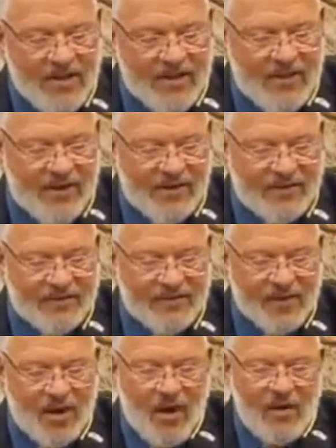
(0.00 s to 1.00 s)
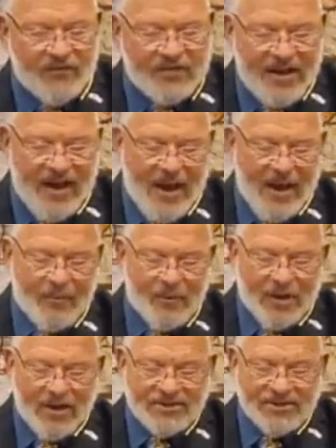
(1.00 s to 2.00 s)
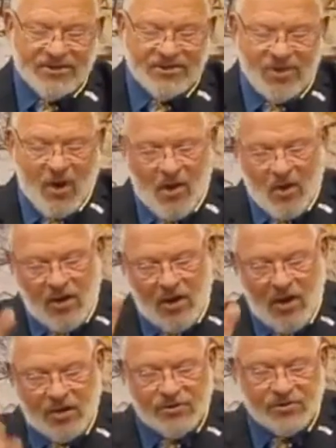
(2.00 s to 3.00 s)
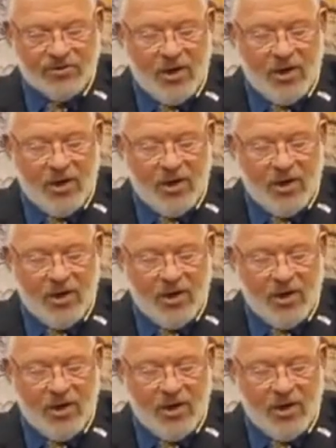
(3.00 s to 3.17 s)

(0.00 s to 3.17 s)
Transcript: their lofty high places, tall altars,